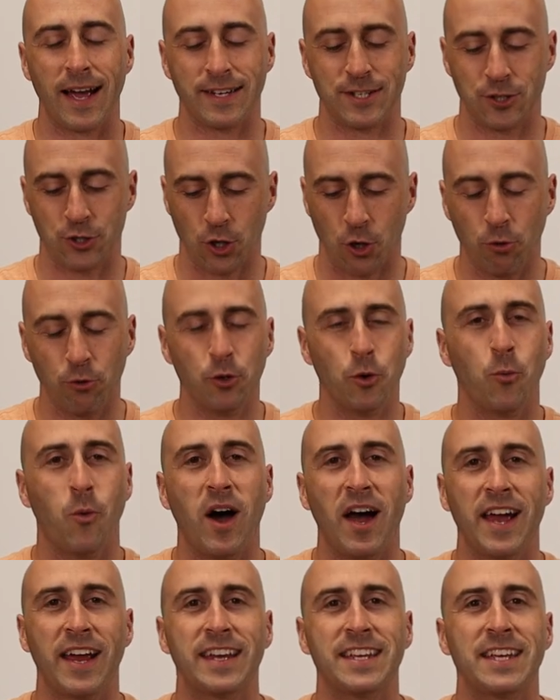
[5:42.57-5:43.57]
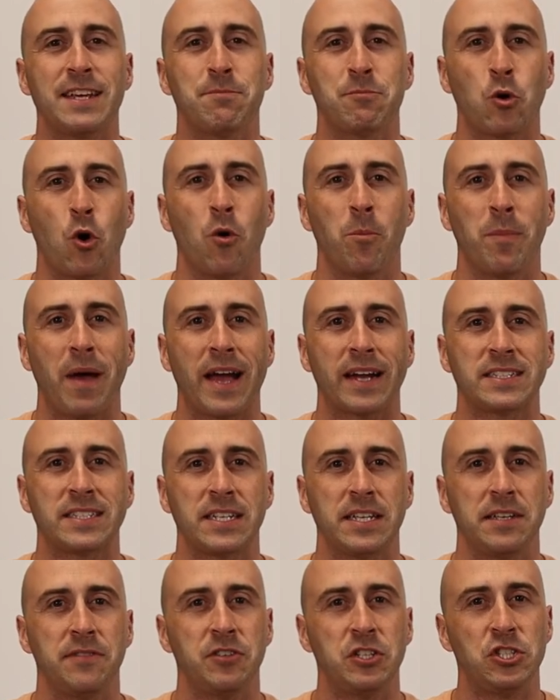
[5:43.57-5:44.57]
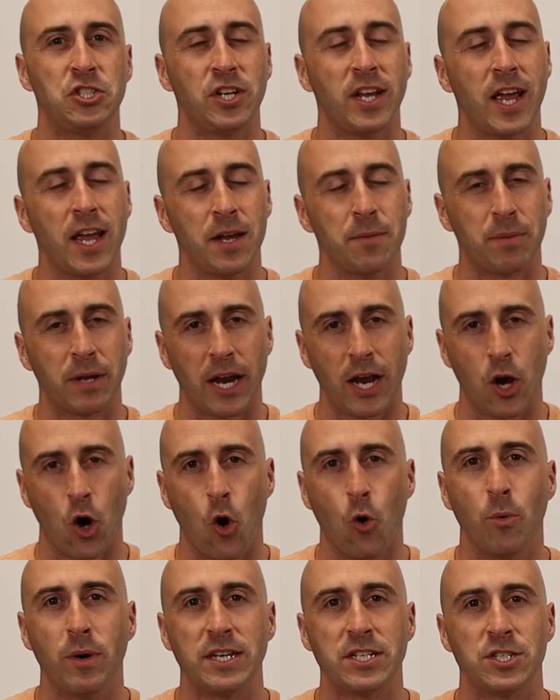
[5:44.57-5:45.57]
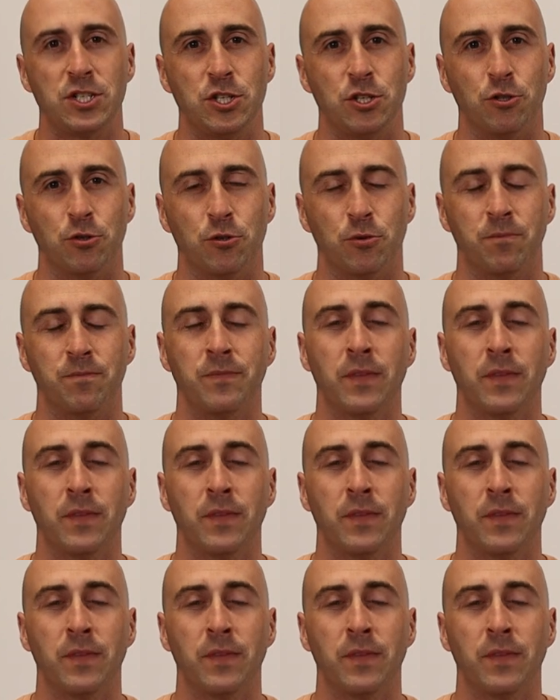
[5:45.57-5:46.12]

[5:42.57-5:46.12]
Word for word: I don't know why I keep going back to E V G A, but I always do.